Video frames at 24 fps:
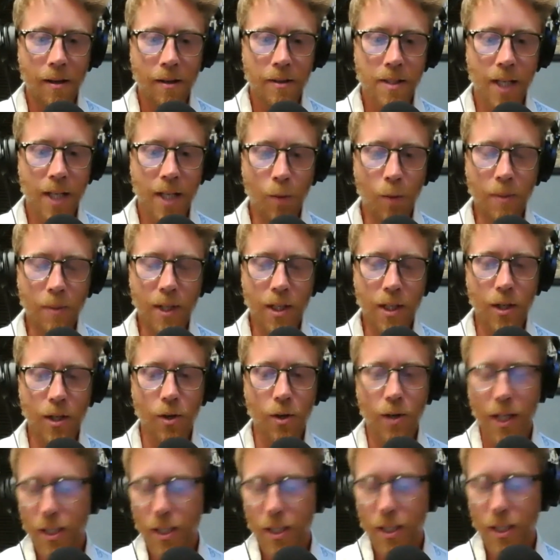Tell me
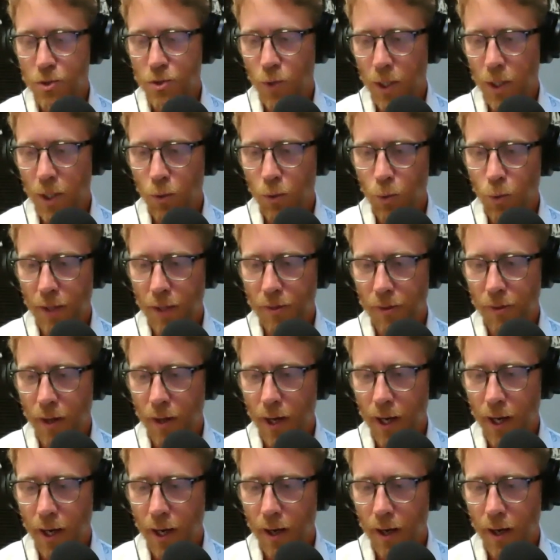your history with,
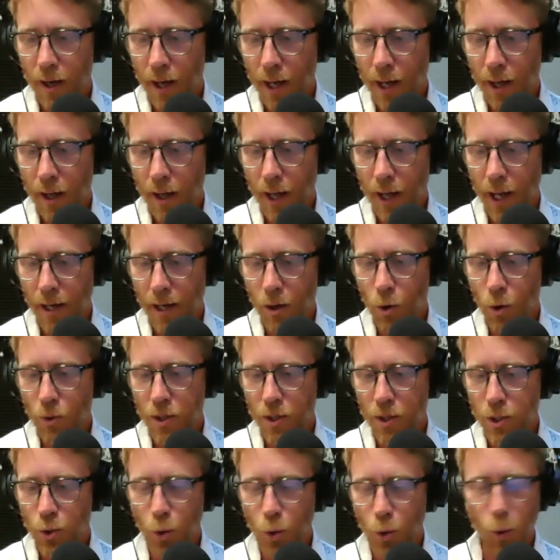I
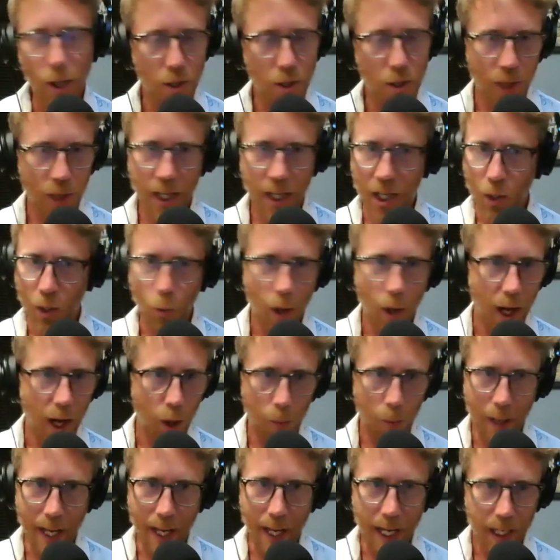know that you quit drinking a
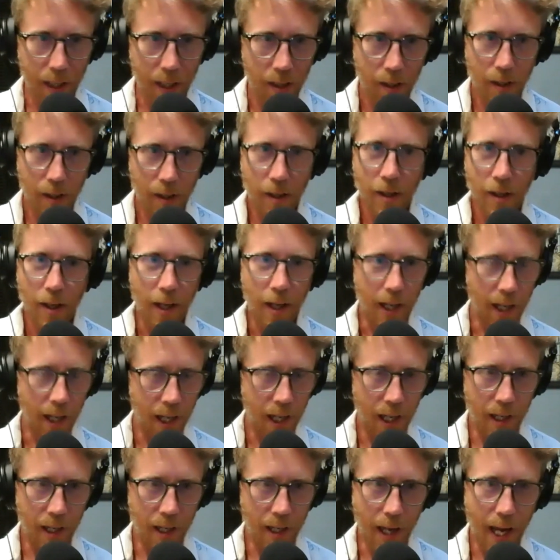while back,
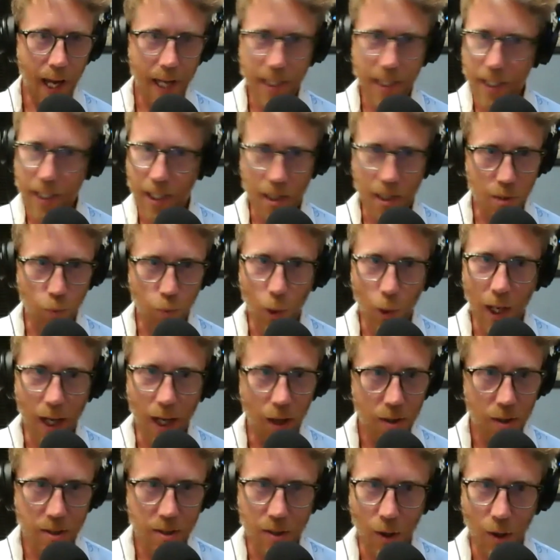and I did as
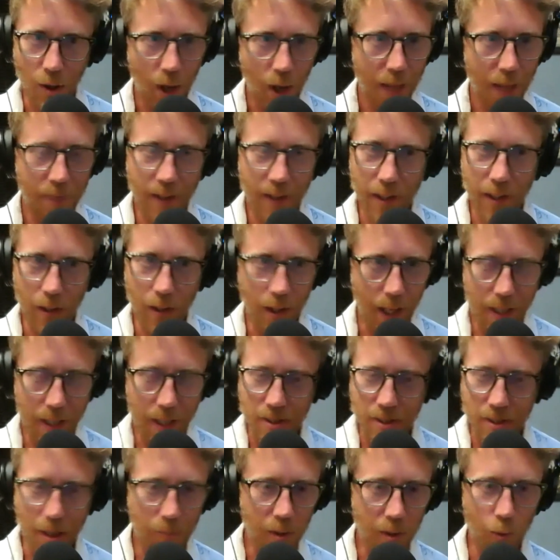well. So I think
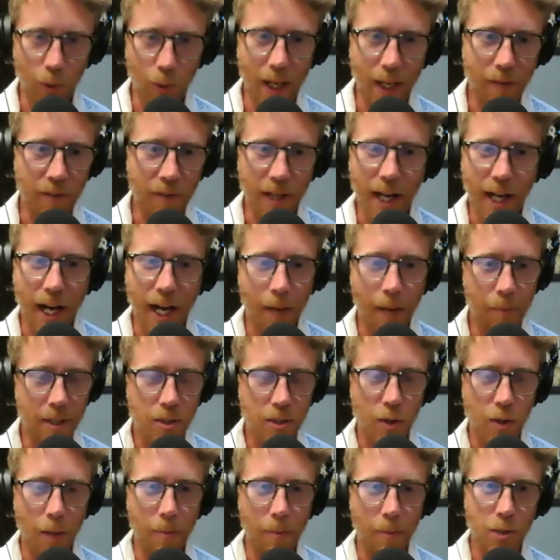that's something we have in common.
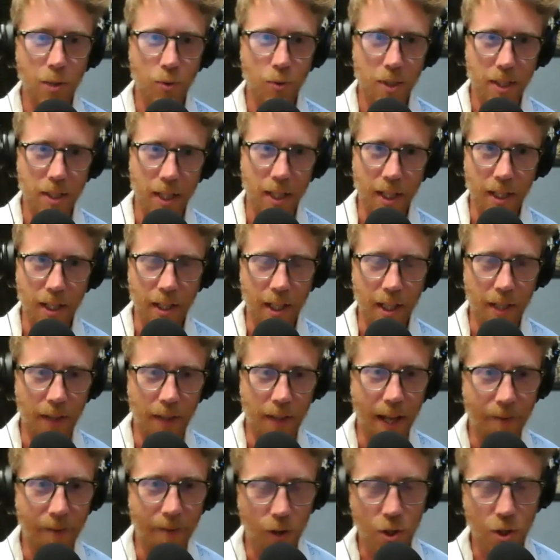So I'm interested in
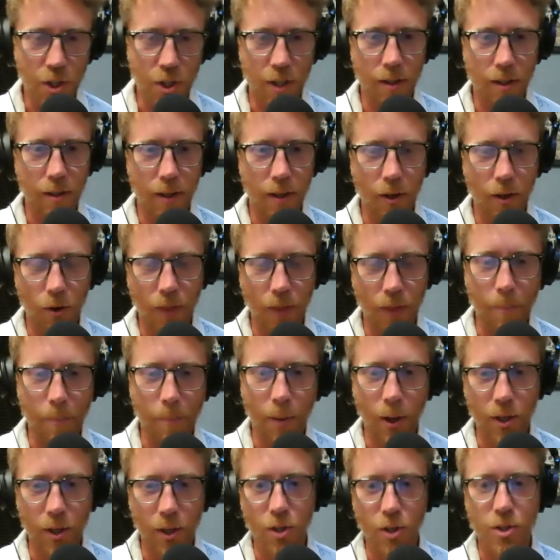that version or that
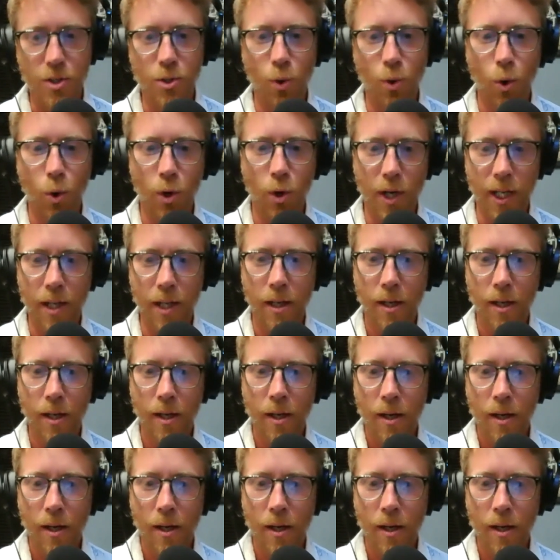part of your story.